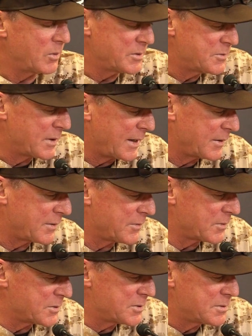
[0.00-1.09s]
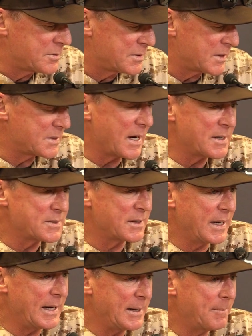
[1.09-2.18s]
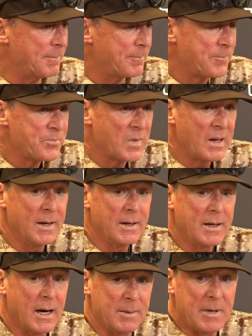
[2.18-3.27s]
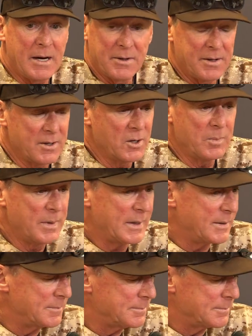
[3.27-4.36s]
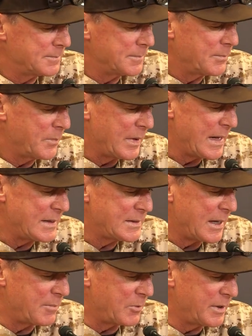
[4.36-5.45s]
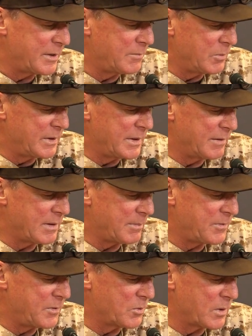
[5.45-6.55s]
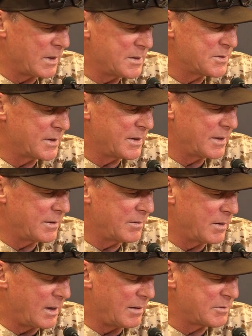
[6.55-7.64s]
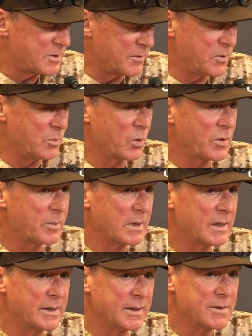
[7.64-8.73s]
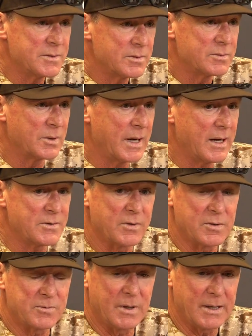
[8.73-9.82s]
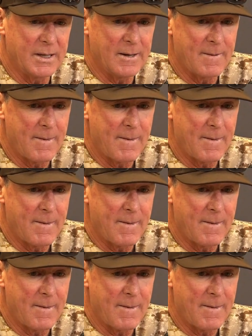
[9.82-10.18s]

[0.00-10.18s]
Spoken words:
what struck out the first six guys of the game, got him out of there, but by that time we'd given up a few runs and then obviously a few more in the middle innings. So yeah, it's frustrating.